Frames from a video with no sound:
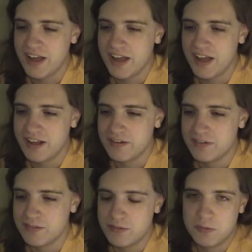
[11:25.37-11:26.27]

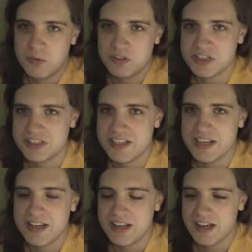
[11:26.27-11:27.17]
and we'll just
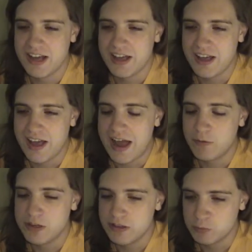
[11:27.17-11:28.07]
see how it